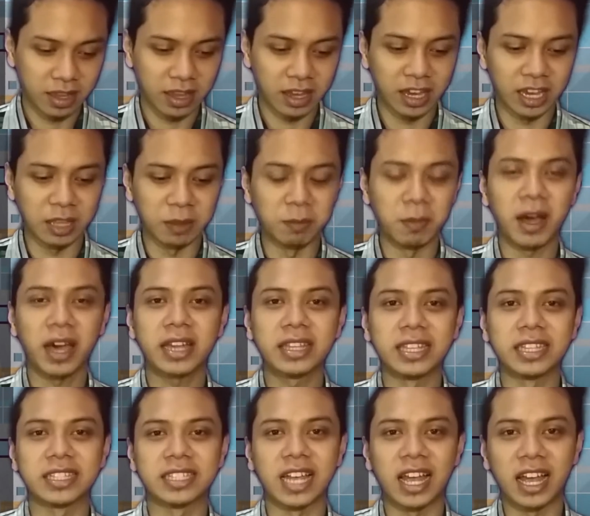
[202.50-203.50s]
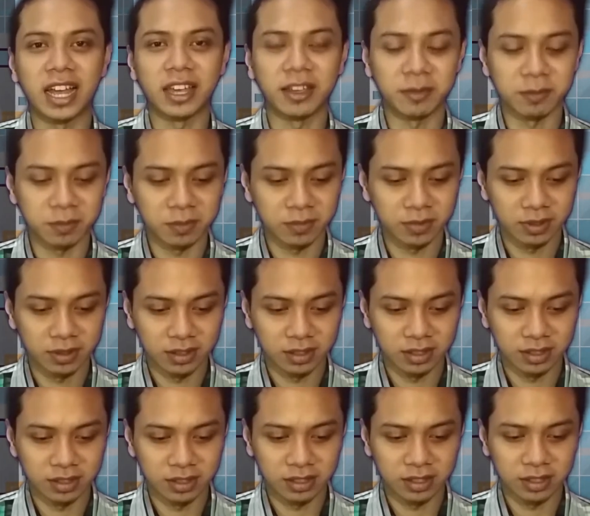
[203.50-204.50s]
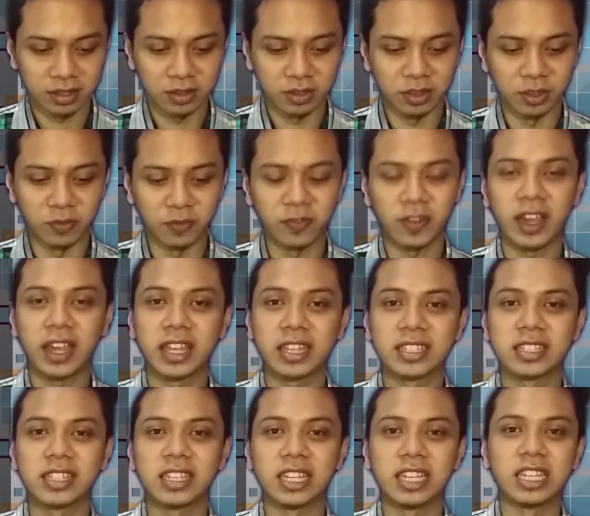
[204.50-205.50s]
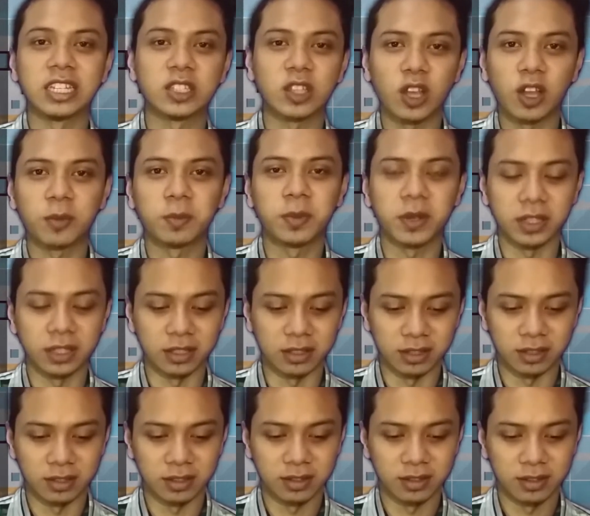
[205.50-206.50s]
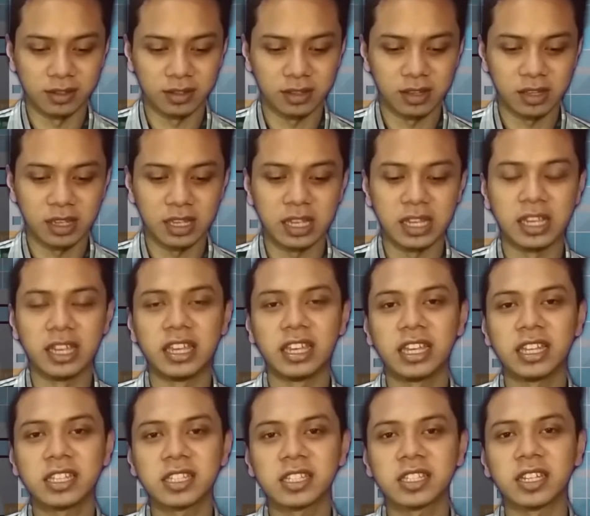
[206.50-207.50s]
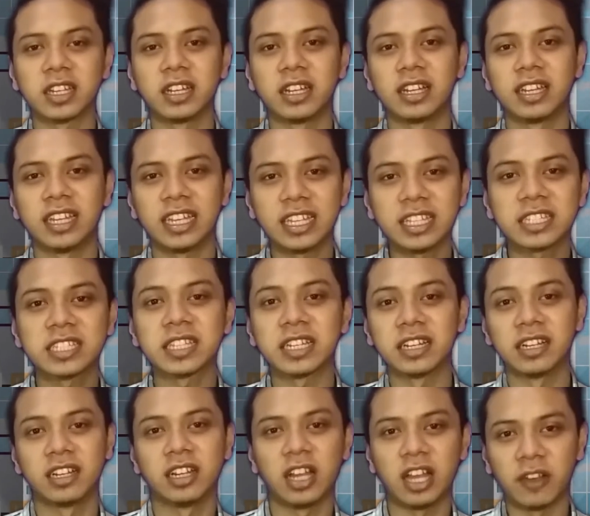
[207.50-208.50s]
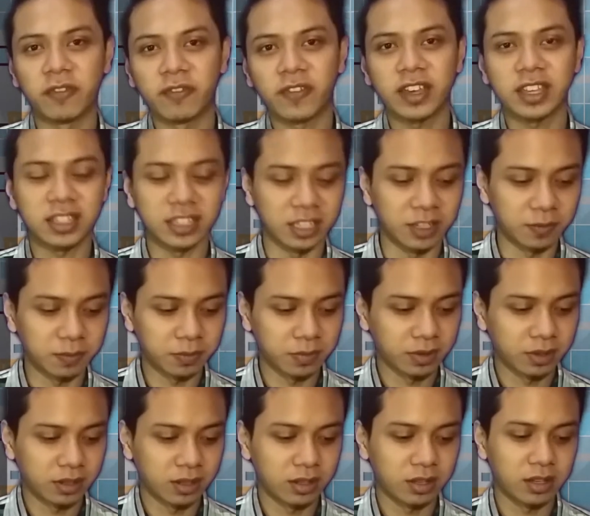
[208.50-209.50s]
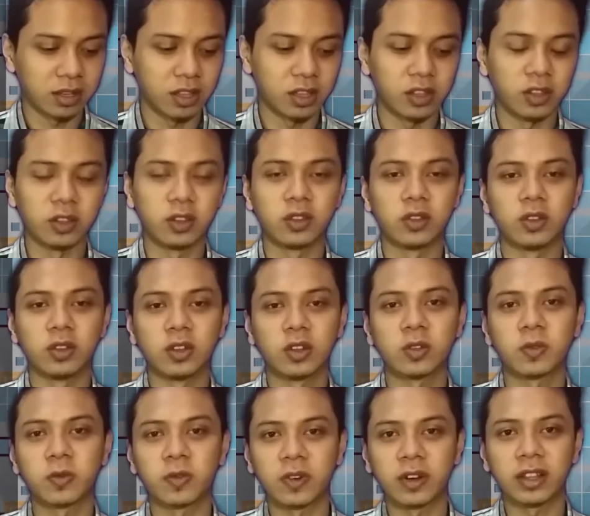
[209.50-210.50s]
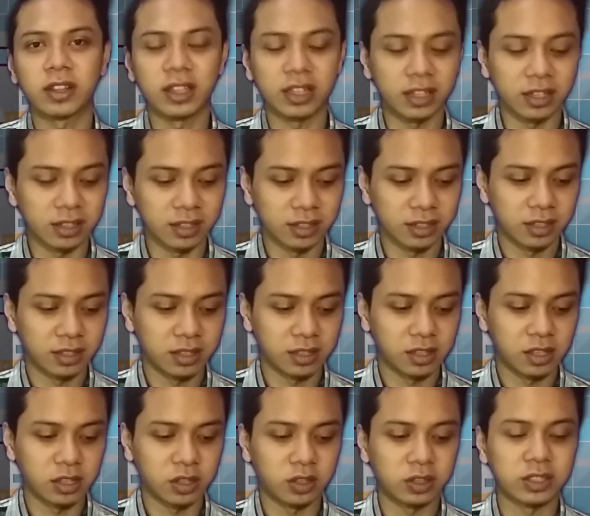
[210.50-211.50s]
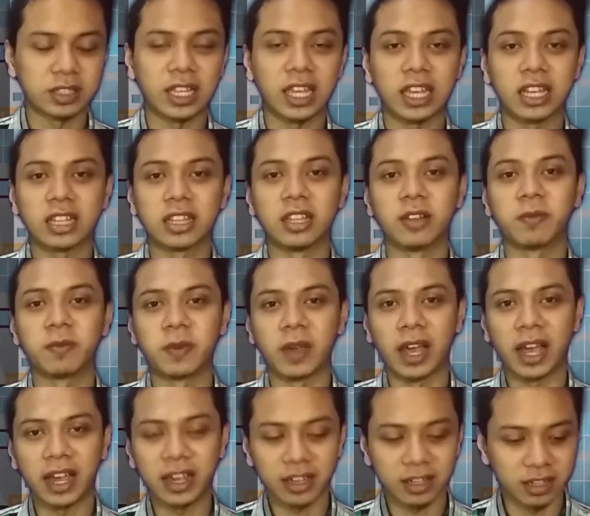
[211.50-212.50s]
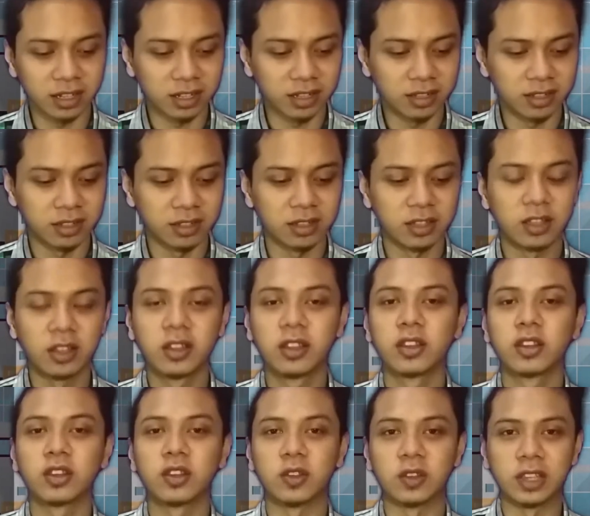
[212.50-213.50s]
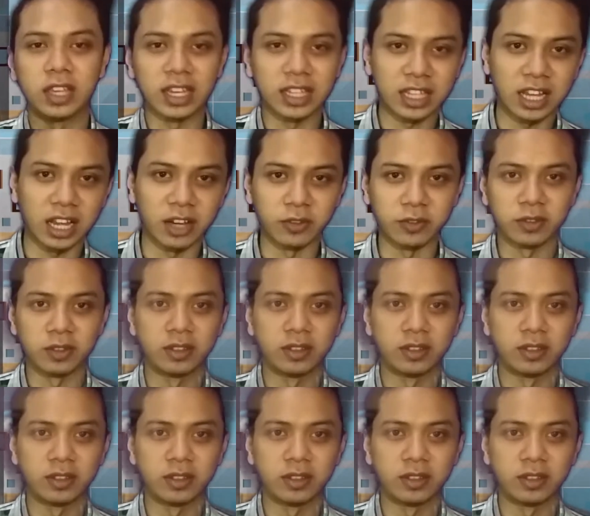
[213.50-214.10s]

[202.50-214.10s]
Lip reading: and by the time the fence is opened, it's effective to not freely take the vehicle to get out.